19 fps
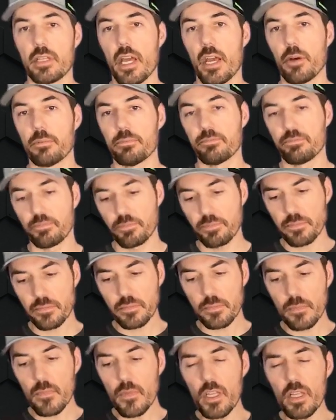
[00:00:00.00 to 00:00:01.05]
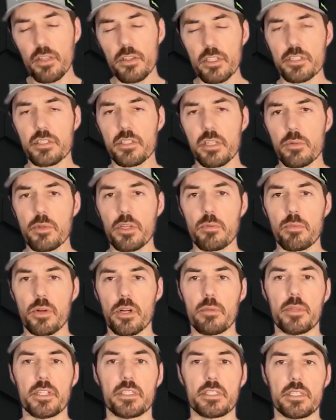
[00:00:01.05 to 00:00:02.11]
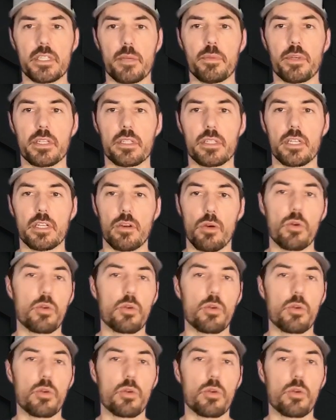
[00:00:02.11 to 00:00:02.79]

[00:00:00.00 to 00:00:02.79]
Now, these limited permits typically,